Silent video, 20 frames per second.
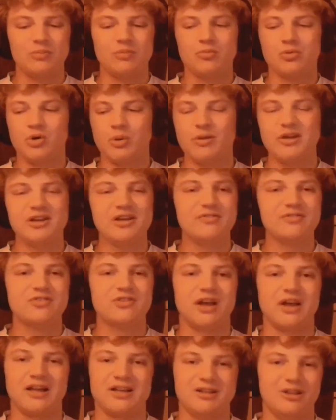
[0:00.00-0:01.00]
primitives
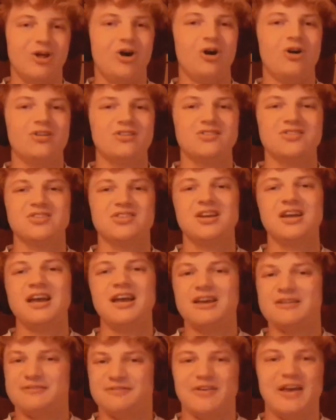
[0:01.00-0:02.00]
like locks,
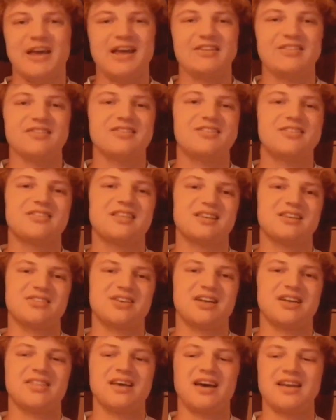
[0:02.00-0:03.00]
events, things
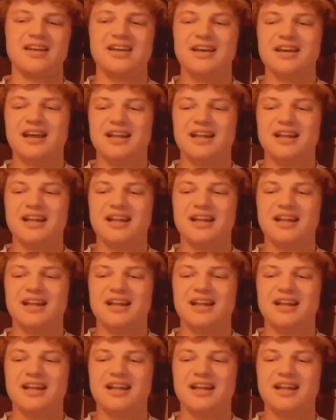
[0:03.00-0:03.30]
like that.